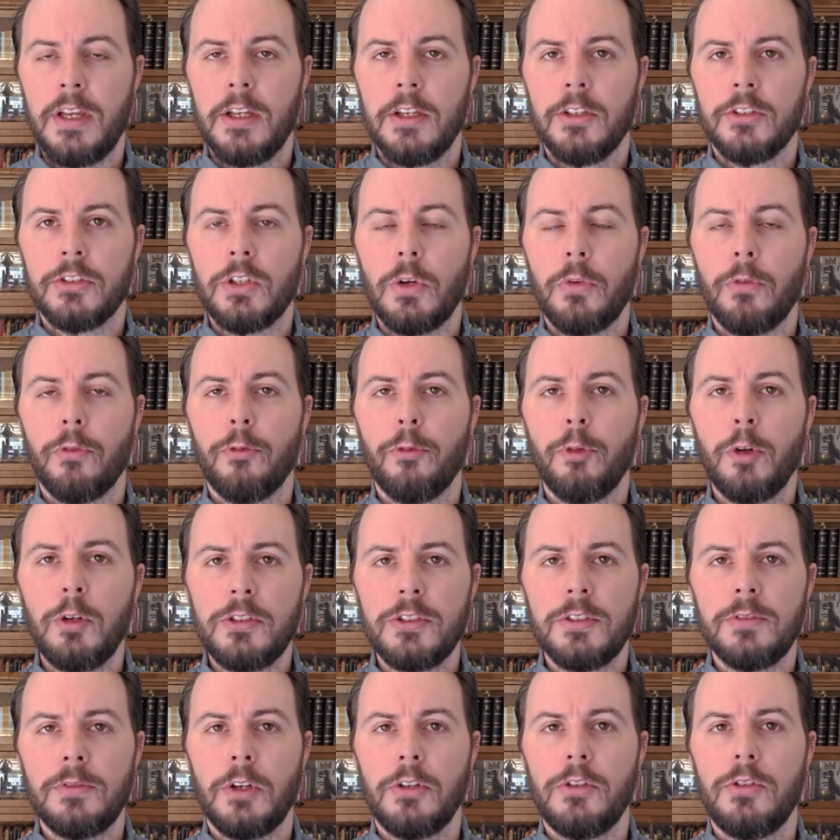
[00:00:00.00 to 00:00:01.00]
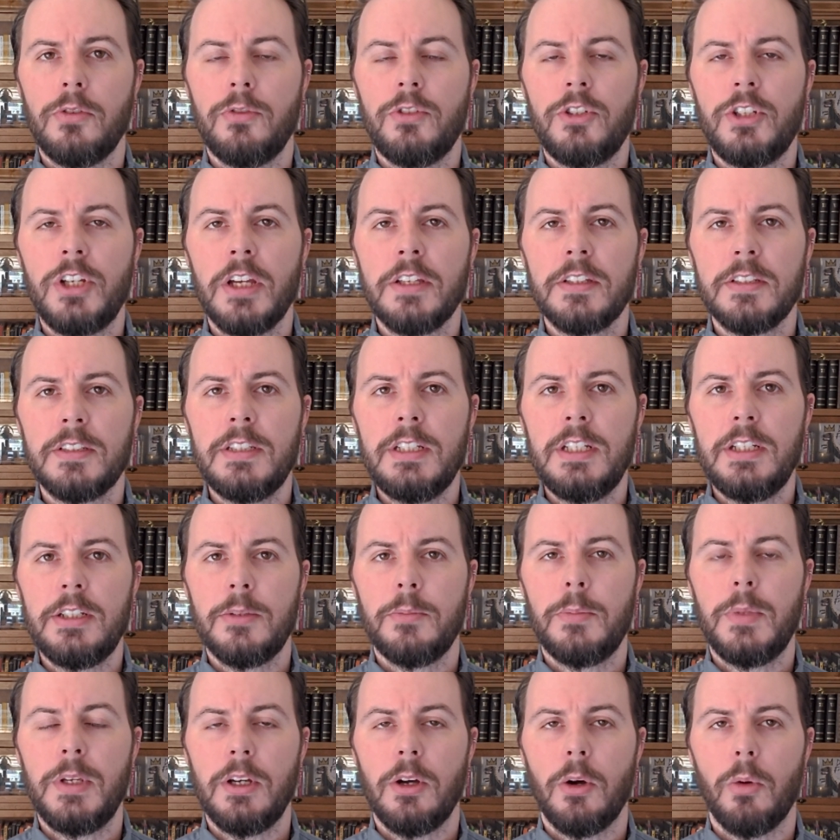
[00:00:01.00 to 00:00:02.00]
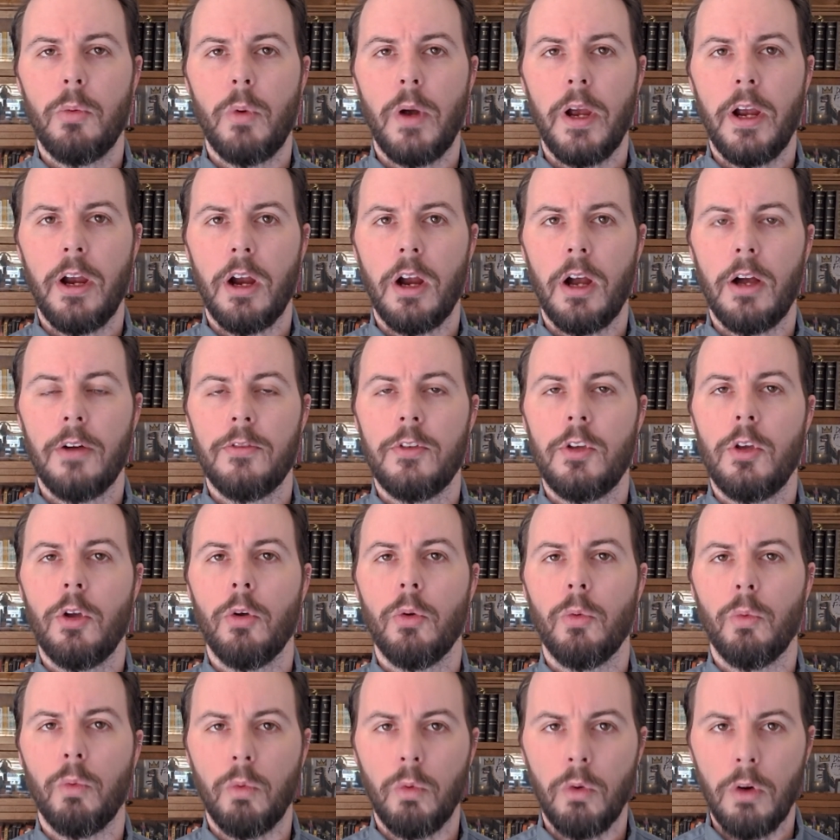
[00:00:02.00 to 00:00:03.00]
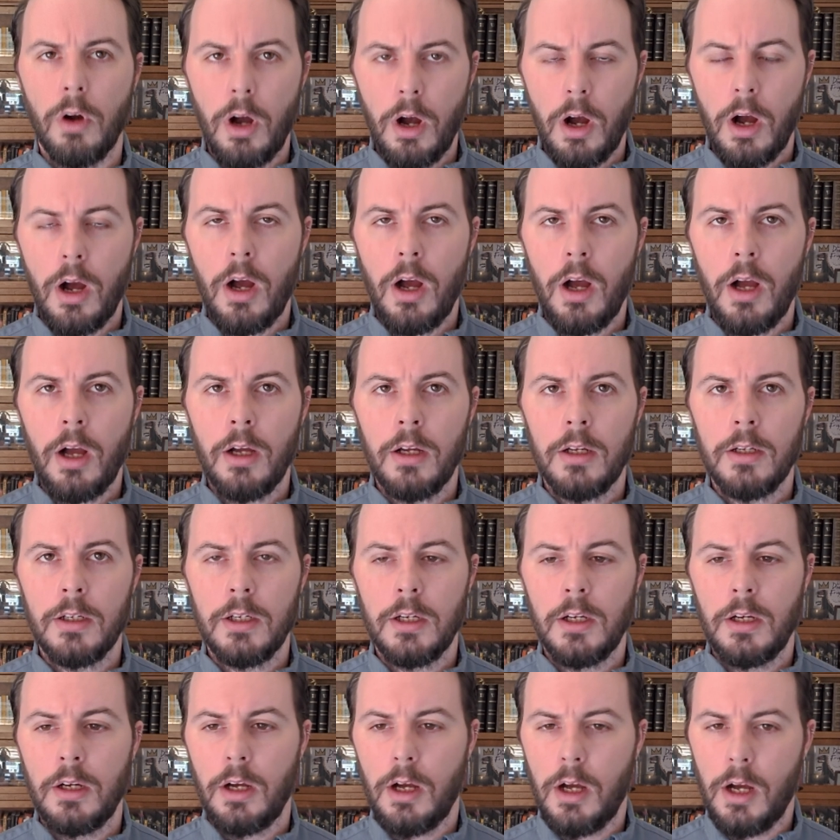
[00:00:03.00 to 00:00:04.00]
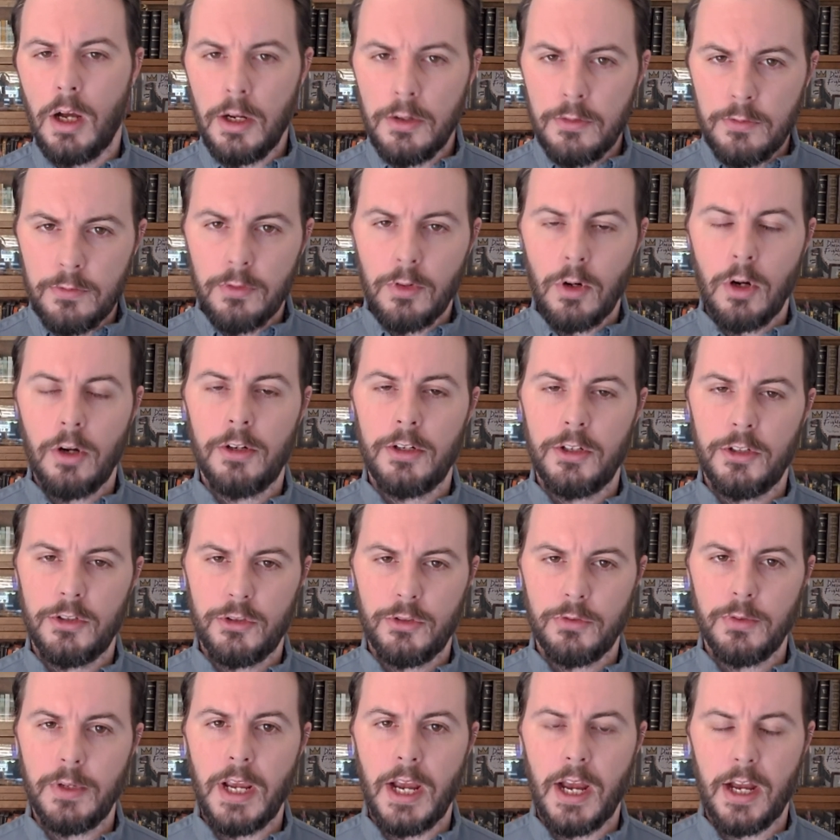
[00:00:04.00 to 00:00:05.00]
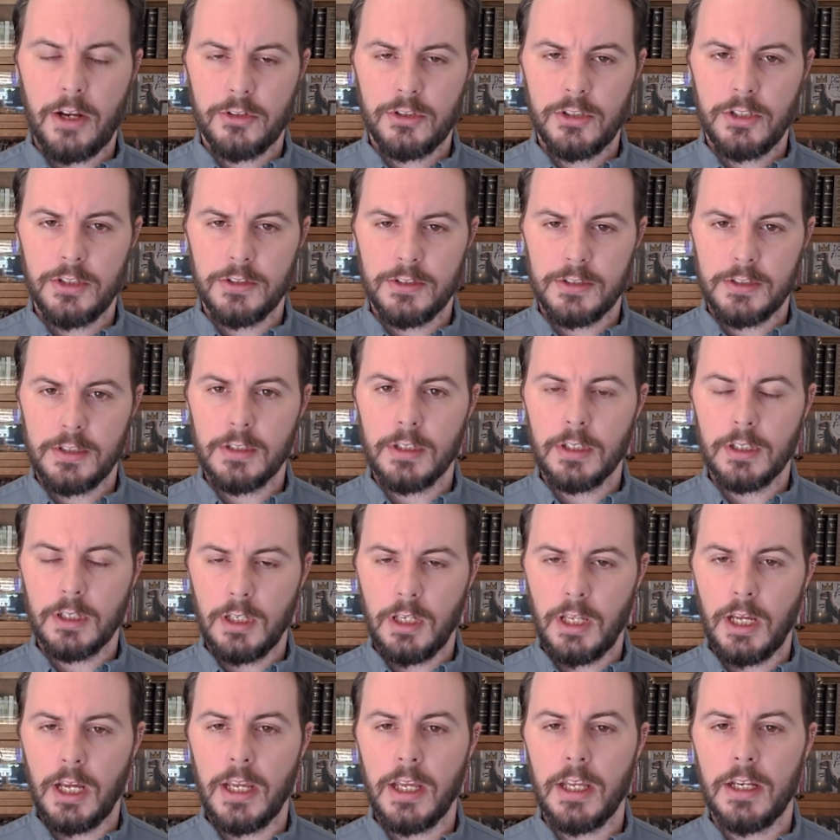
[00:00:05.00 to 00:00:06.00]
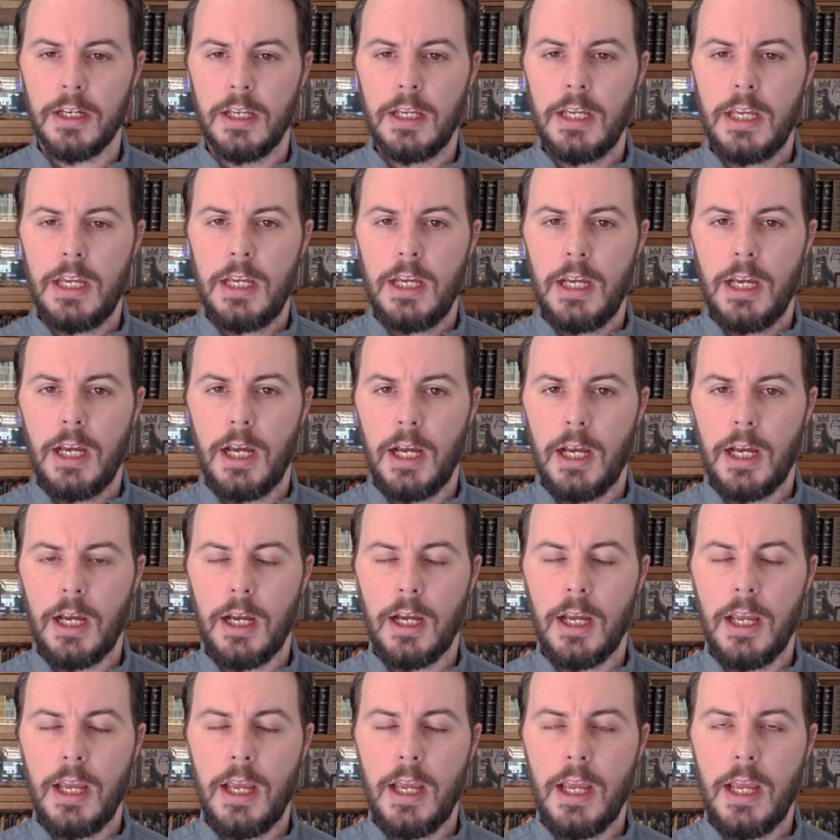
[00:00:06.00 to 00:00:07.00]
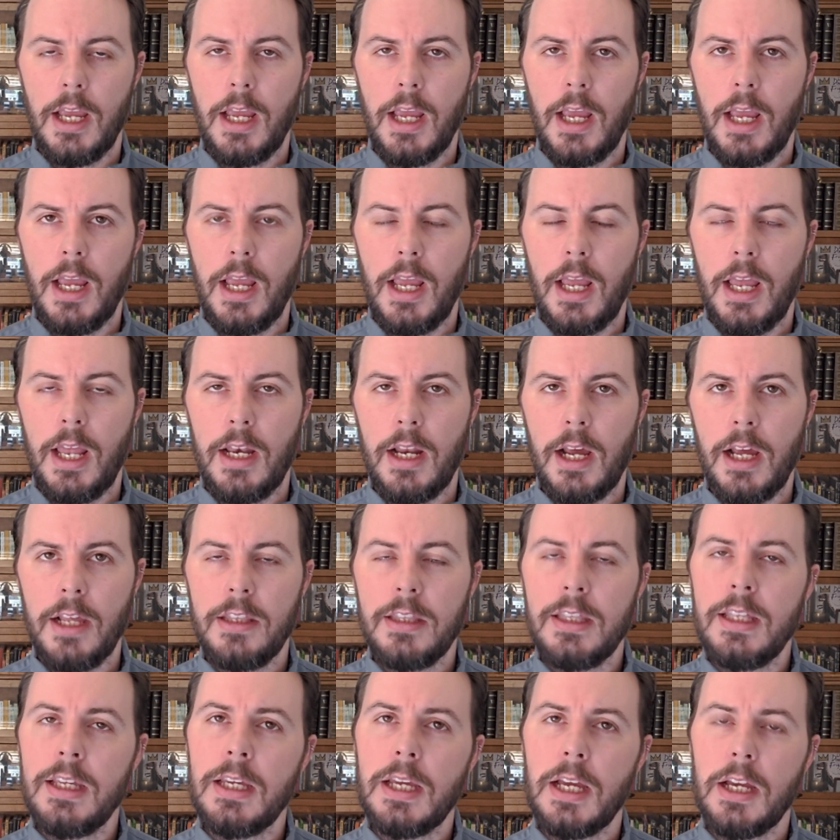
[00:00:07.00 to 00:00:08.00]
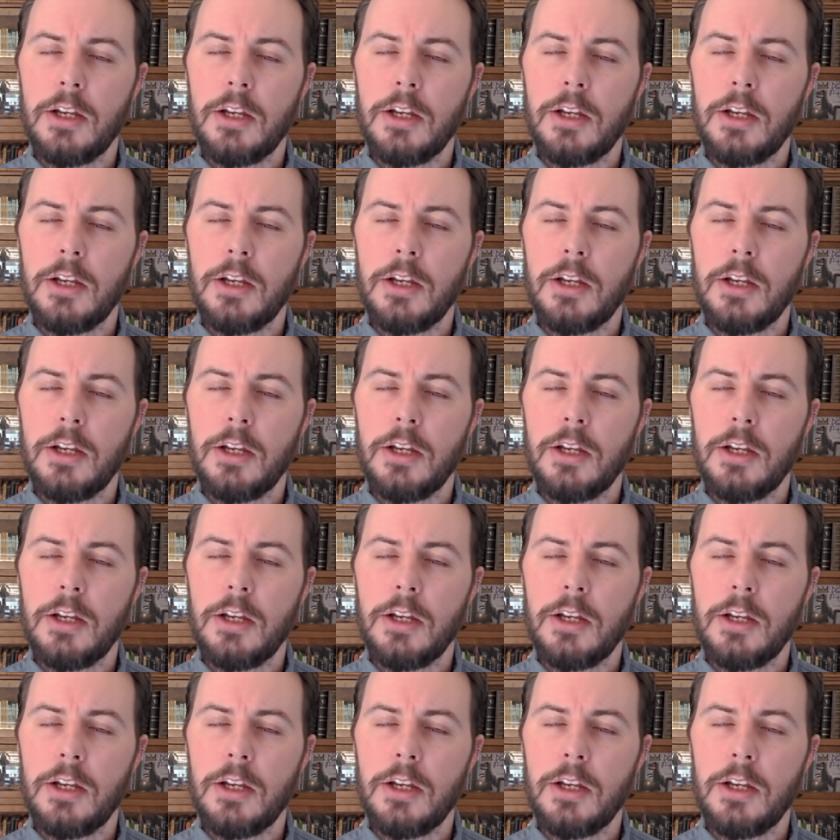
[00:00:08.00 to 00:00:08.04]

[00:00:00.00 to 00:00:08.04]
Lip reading: So first of all, you just need to be aware of your raw, unvarnished reactions to the client. And I think